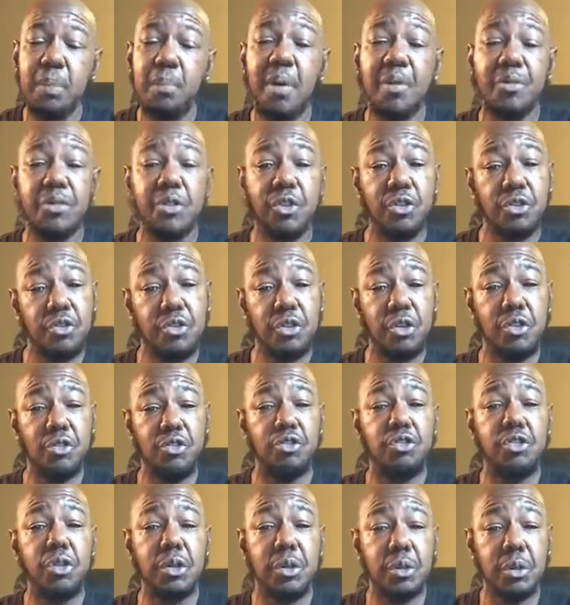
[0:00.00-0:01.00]
but the
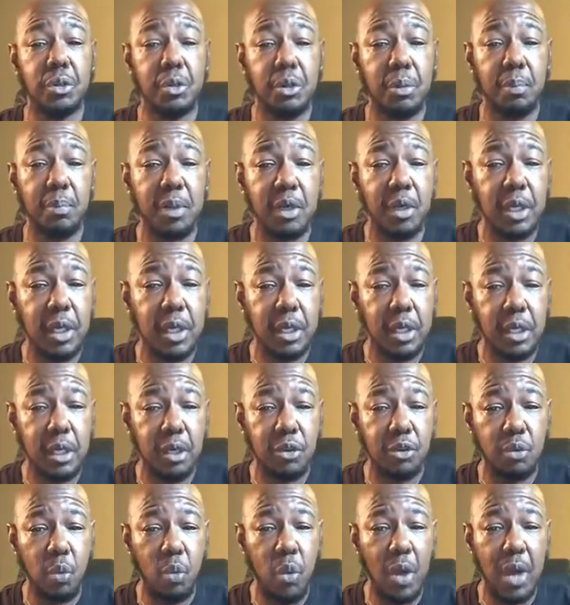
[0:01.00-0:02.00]
cisgender community
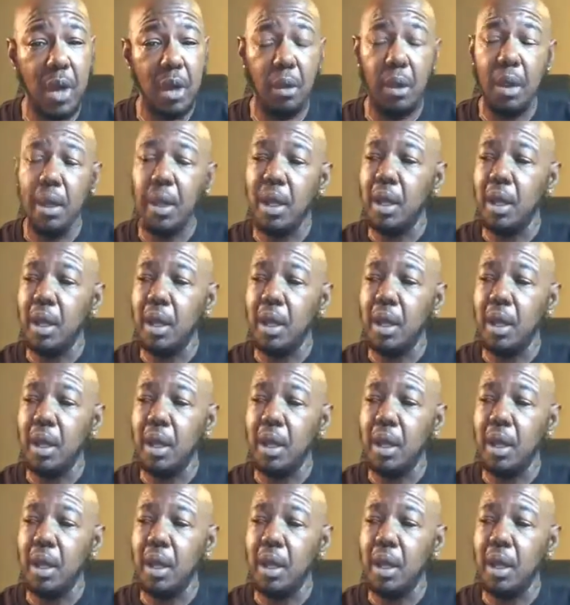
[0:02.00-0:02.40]
as well.